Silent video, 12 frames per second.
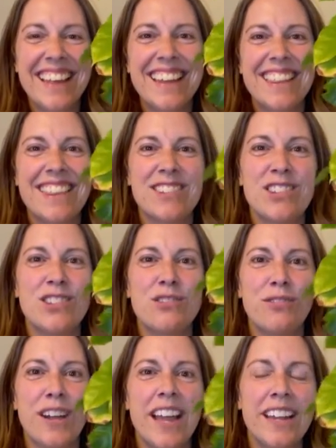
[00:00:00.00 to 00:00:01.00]
This is
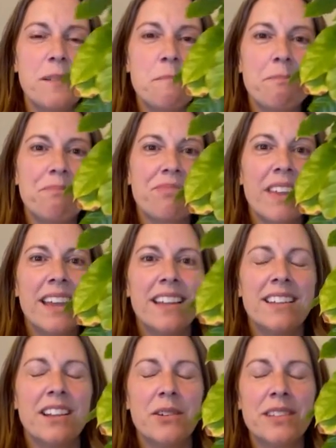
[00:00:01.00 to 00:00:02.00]
Fred.
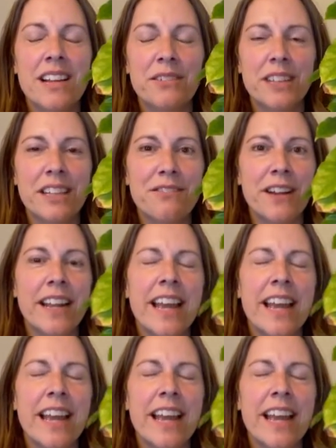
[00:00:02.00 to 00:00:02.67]
No, it's not really Fred.